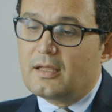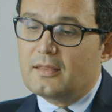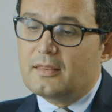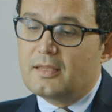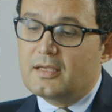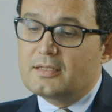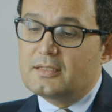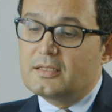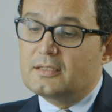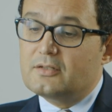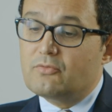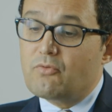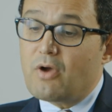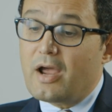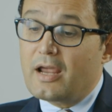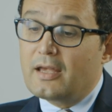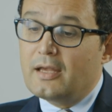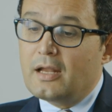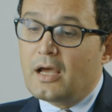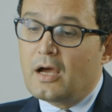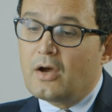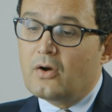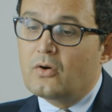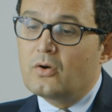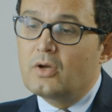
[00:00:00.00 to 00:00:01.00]
this is right
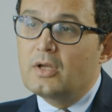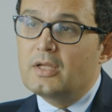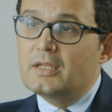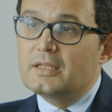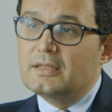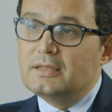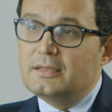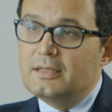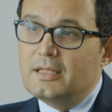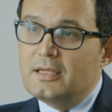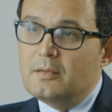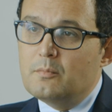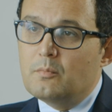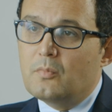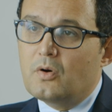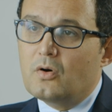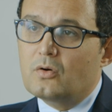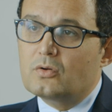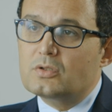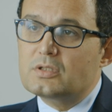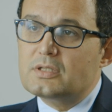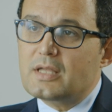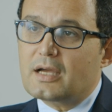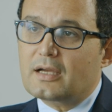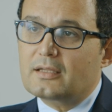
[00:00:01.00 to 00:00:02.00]
now the
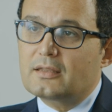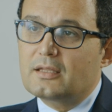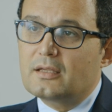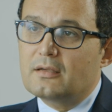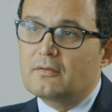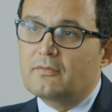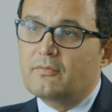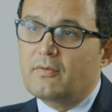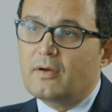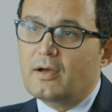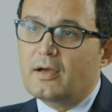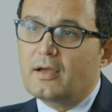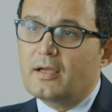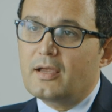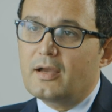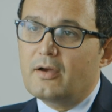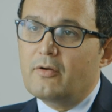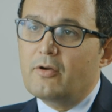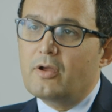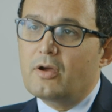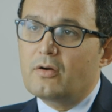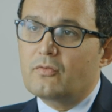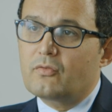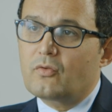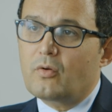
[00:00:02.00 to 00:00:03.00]
most active
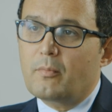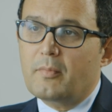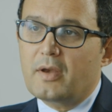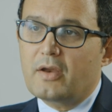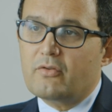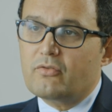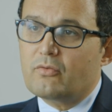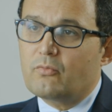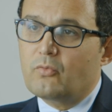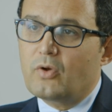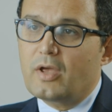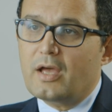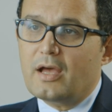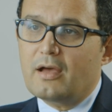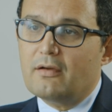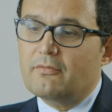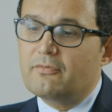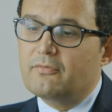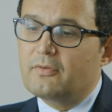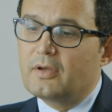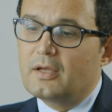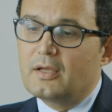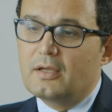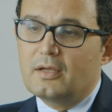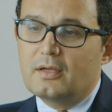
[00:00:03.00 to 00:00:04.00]
area of combination. We
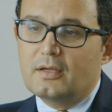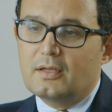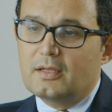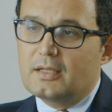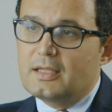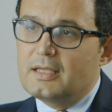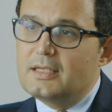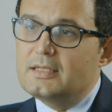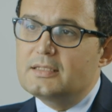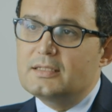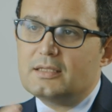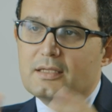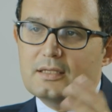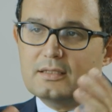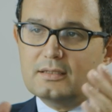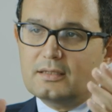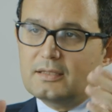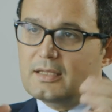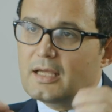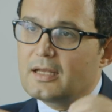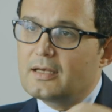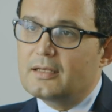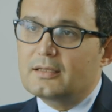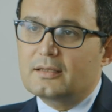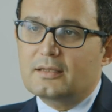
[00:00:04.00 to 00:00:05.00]
have easy
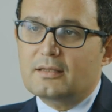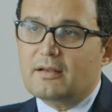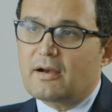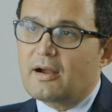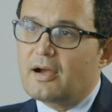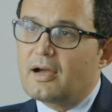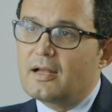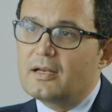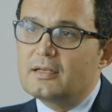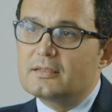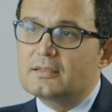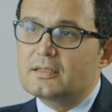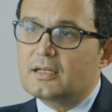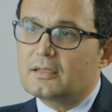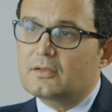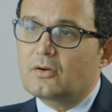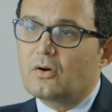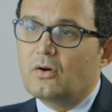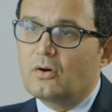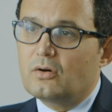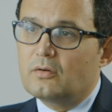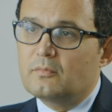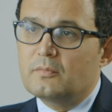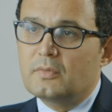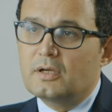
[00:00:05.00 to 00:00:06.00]
10 trials at
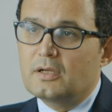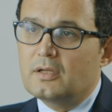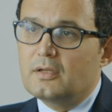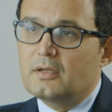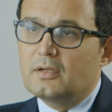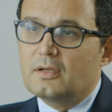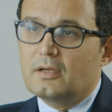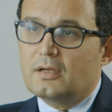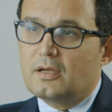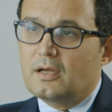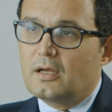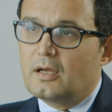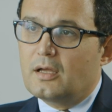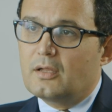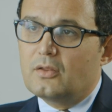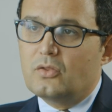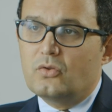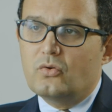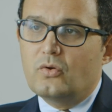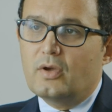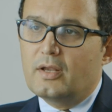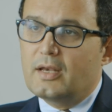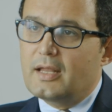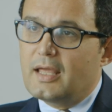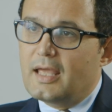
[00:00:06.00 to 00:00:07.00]
home
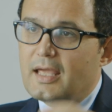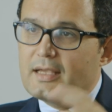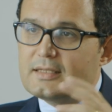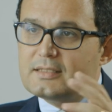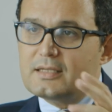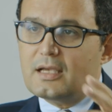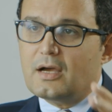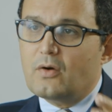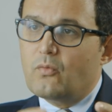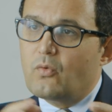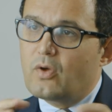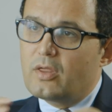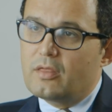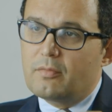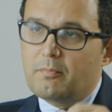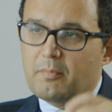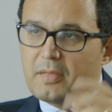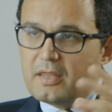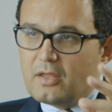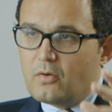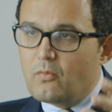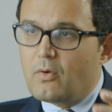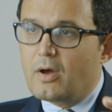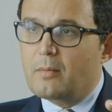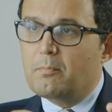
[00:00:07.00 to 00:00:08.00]
doing ASA with
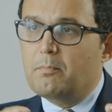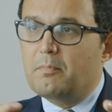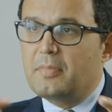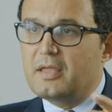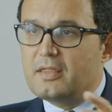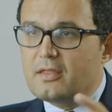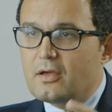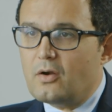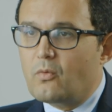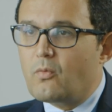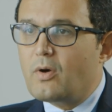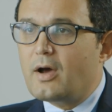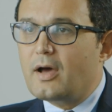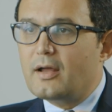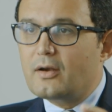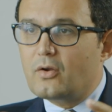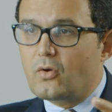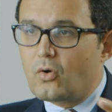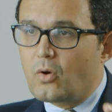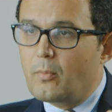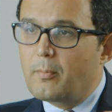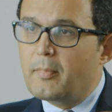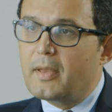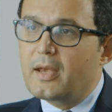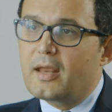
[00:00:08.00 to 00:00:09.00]
PD-1, PD-L1
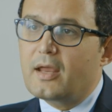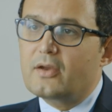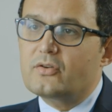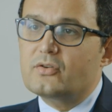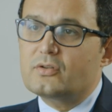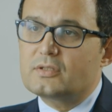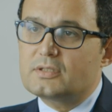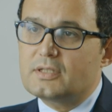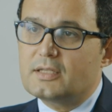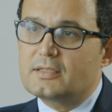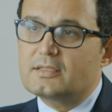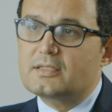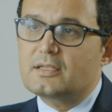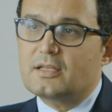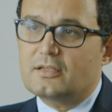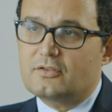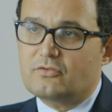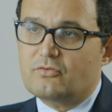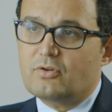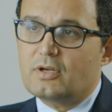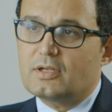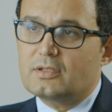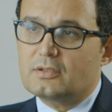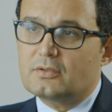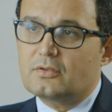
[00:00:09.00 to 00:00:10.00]
combinations,
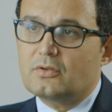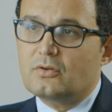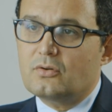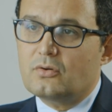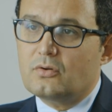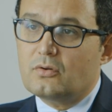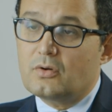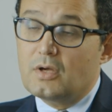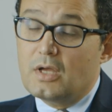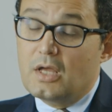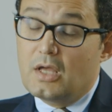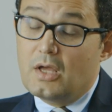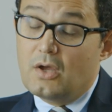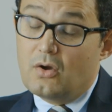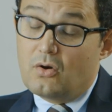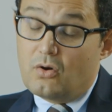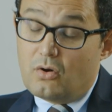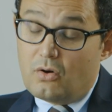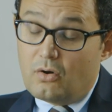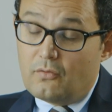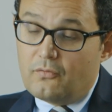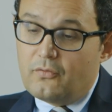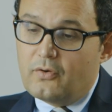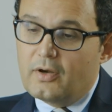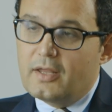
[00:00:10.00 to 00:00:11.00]
etc. So
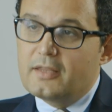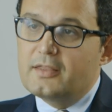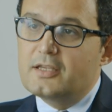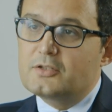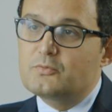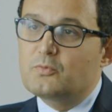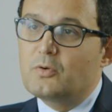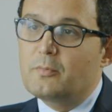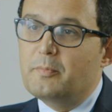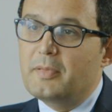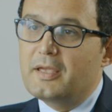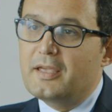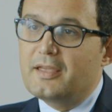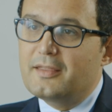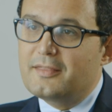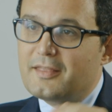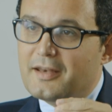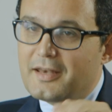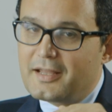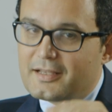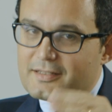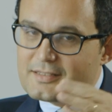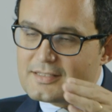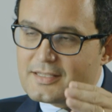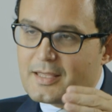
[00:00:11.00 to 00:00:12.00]
hopefully this will be the
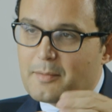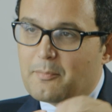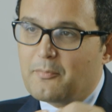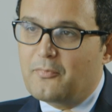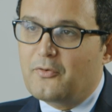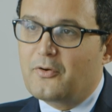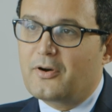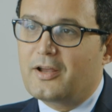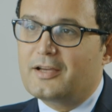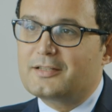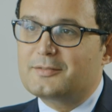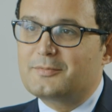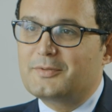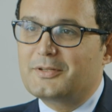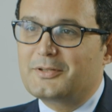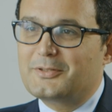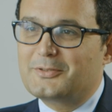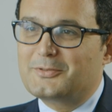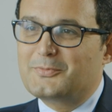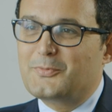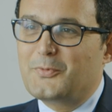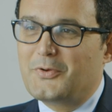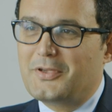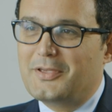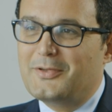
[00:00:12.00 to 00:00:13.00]
next step for us,
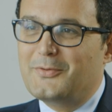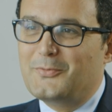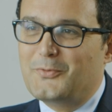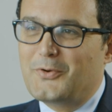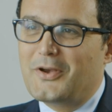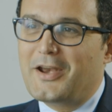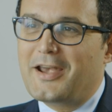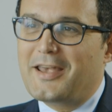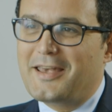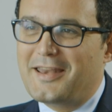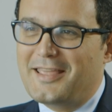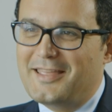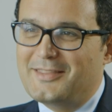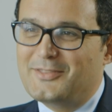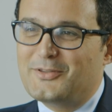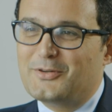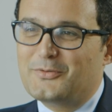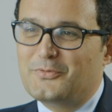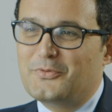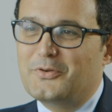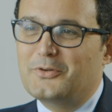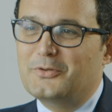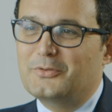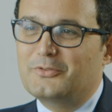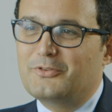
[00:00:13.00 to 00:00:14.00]
because we're in need
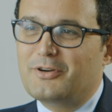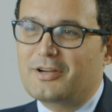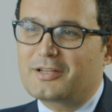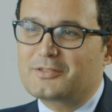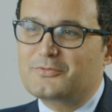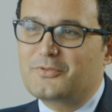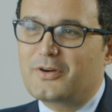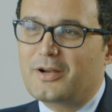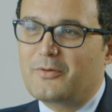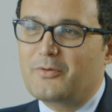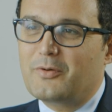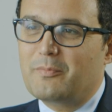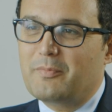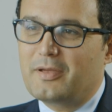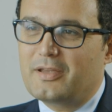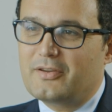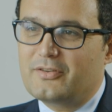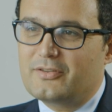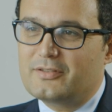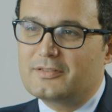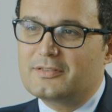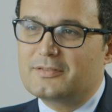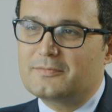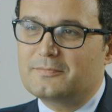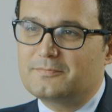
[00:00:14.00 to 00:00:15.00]
of new drugs for our
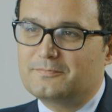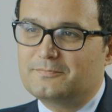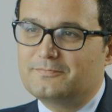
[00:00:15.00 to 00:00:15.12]
patients.